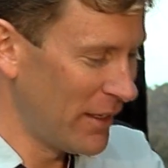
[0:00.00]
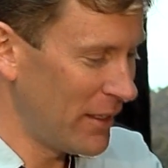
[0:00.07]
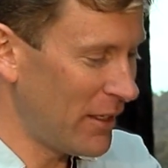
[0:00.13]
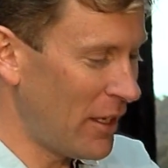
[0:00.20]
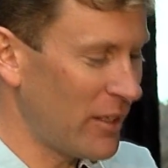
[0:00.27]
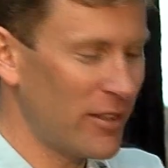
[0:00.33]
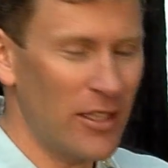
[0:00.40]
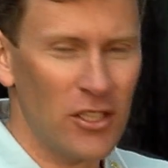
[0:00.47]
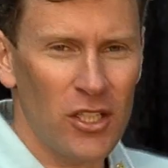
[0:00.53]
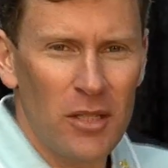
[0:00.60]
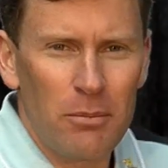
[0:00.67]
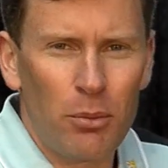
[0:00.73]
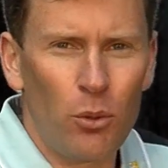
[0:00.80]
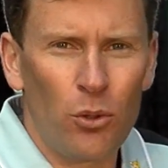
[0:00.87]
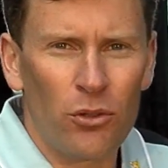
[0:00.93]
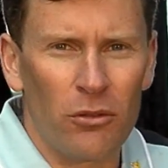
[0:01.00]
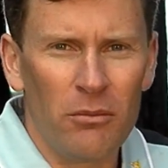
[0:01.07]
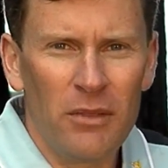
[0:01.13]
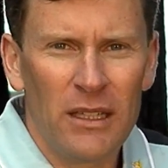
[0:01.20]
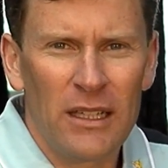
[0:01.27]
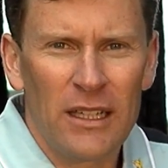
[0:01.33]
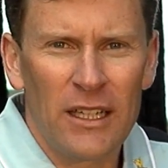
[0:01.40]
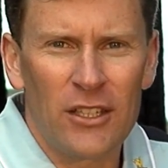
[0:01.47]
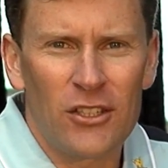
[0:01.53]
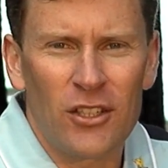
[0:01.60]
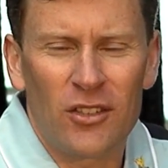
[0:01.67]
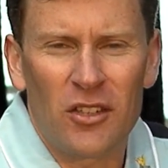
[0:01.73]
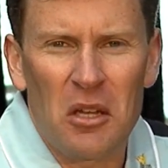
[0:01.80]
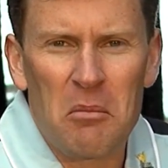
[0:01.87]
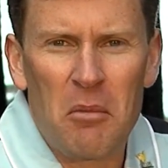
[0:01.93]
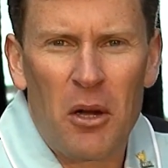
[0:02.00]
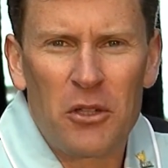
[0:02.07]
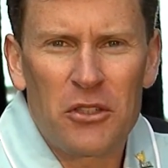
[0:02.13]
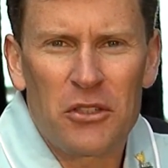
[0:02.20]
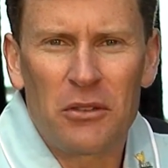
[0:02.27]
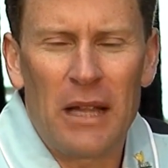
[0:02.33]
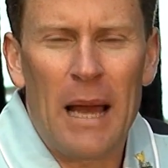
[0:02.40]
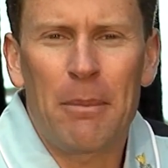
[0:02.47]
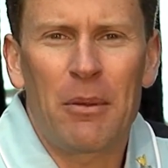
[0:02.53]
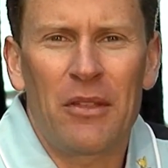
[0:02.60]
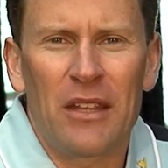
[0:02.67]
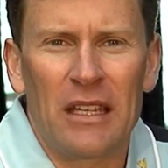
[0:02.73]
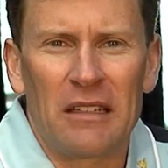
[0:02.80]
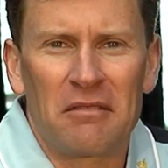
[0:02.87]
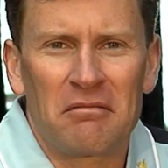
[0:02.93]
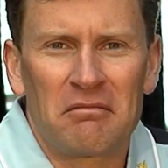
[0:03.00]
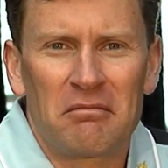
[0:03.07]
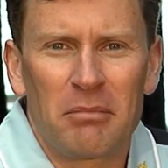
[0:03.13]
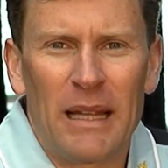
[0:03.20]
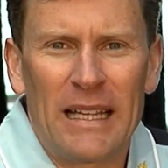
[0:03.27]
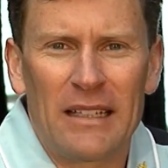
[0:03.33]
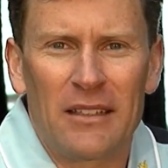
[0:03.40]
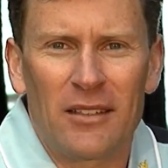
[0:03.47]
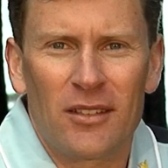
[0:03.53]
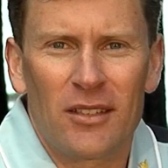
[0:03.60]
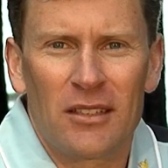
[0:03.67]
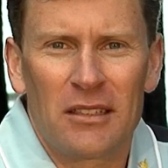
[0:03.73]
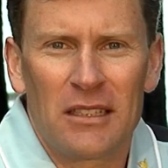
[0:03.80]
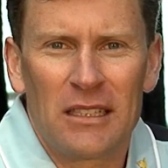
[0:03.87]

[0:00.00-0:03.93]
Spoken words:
You know, essentially boredom is just emotional apathy. blankness.